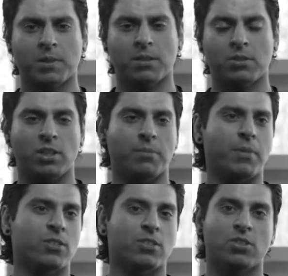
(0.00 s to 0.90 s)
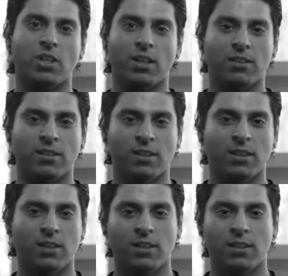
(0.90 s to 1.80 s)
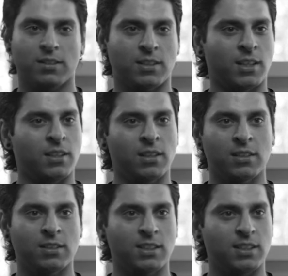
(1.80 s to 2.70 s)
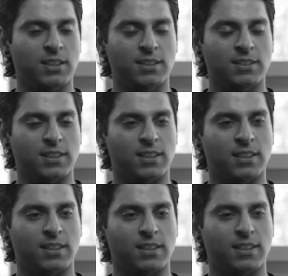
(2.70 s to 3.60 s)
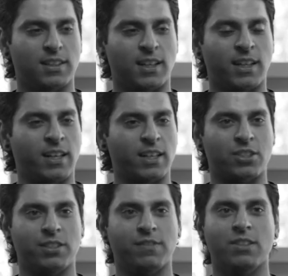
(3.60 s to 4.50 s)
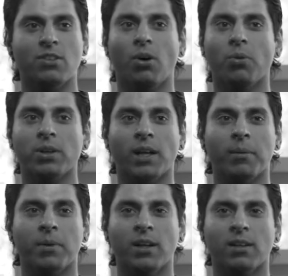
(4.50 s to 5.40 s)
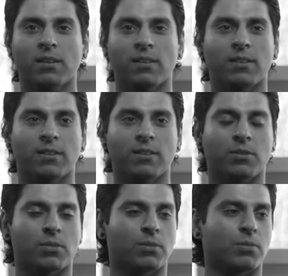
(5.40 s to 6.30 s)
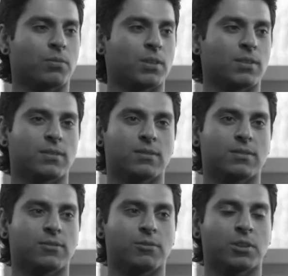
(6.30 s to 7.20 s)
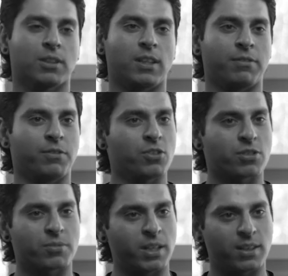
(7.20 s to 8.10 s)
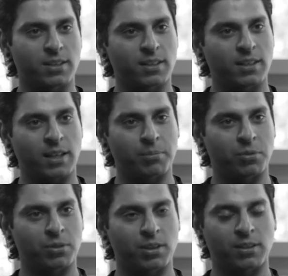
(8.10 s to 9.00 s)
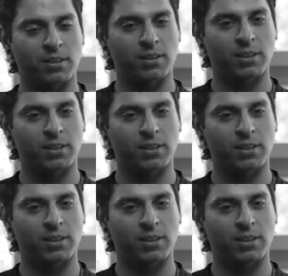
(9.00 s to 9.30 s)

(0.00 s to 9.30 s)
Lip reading: she had mentioned she had this kidney disease, and I didn't actually even know what that meant or what that future meant at that point.